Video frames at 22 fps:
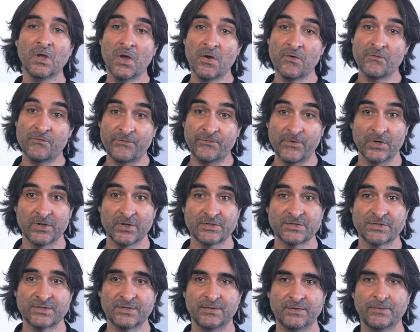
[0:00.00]

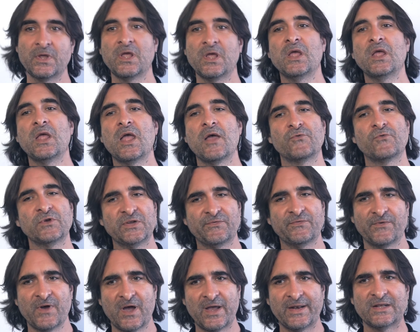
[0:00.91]
First, if we
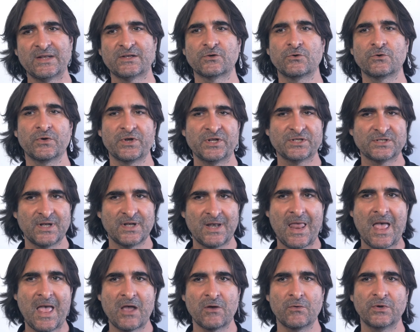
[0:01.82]
define it according to
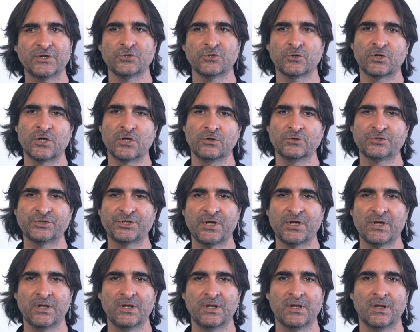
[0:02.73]
language or
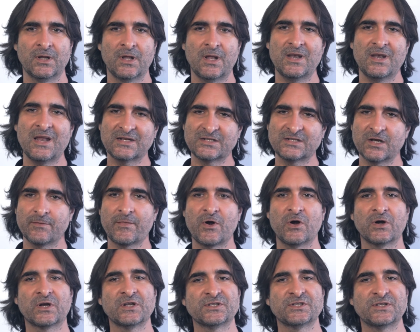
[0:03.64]
culture, Latin
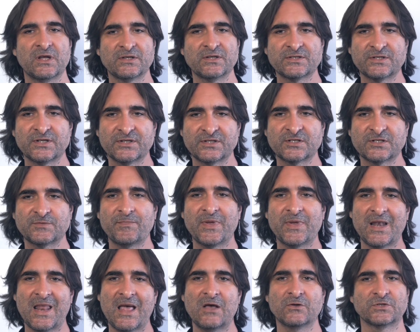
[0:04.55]
America starts to
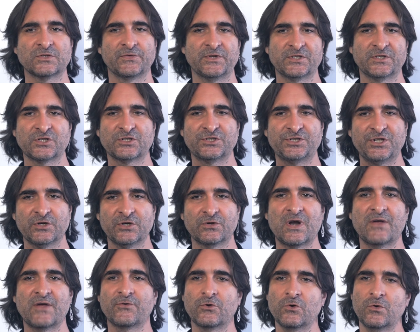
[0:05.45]
spill out of its
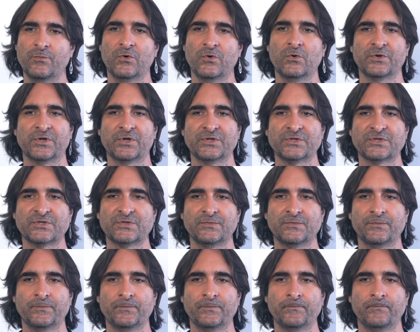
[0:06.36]
geographical borders.
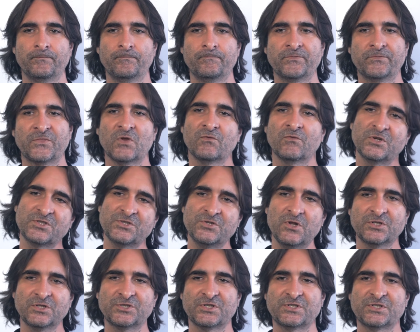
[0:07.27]
For it's
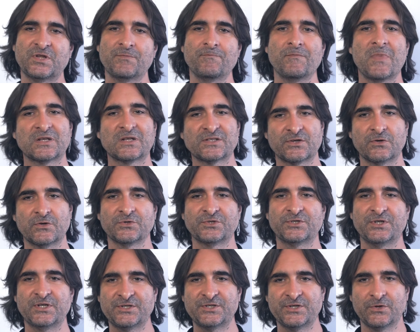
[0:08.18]
not just in Mexico
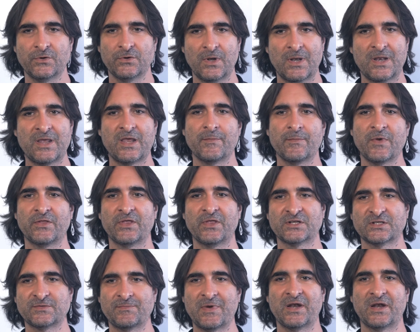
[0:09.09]
City or Lima
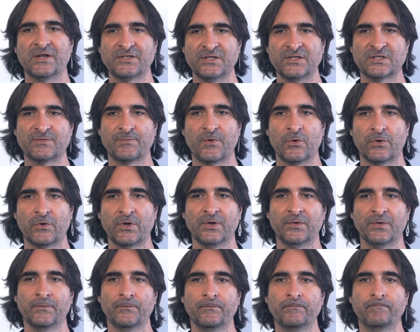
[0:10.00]
that Spanish is spoken.